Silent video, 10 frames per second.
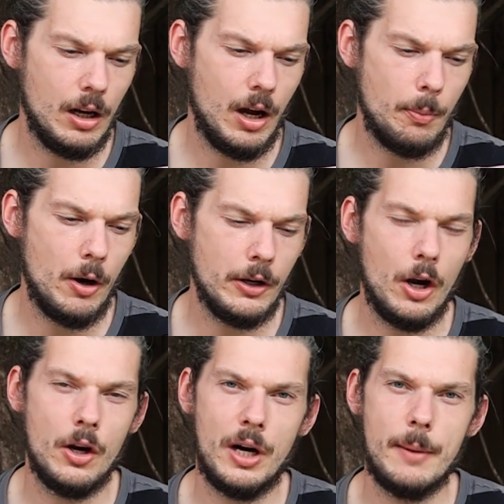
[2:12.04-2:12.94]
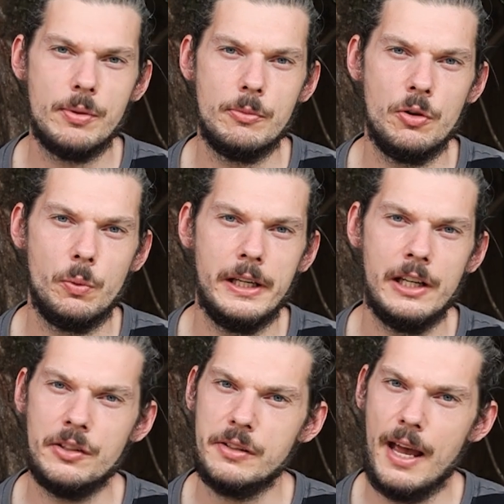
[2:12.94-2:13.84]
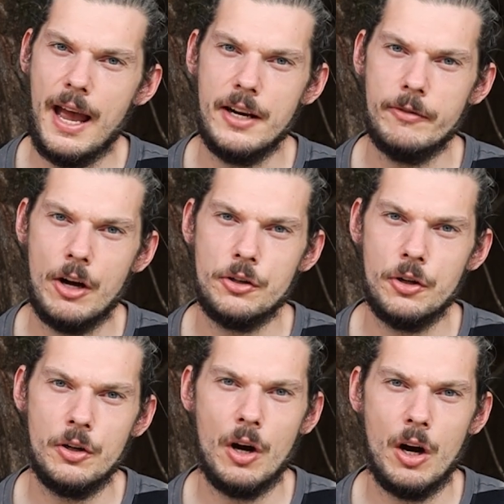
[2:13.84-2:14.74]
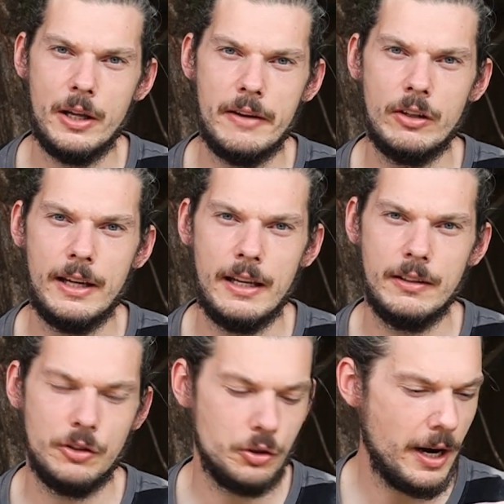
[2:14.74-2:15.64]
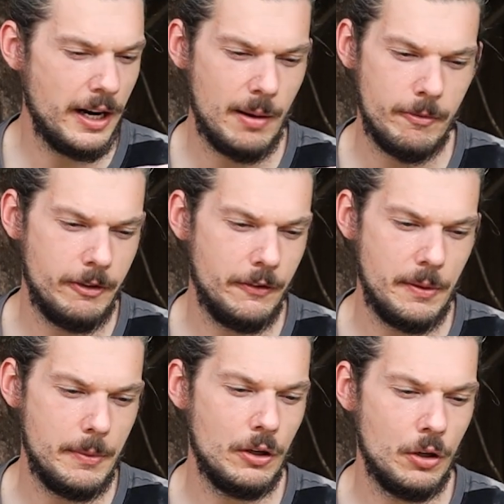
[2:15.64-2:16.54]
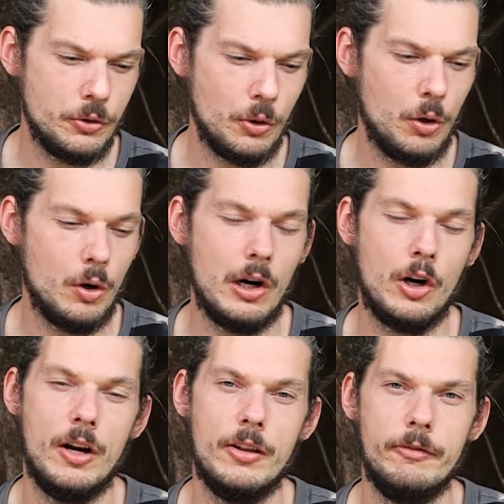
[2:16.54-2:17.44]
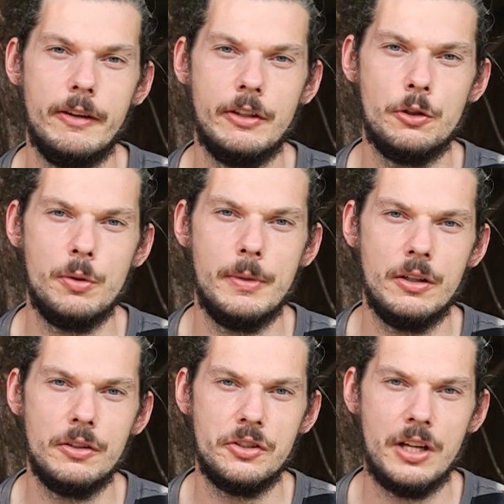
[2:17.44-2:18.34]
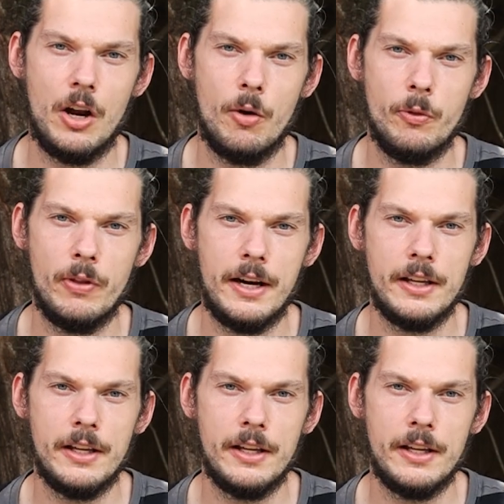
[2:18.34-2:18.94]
I'll probably go grab some new wheels, and if I do, I'll either get straight up 50 mils or I'll go to the 52 mils and start off with that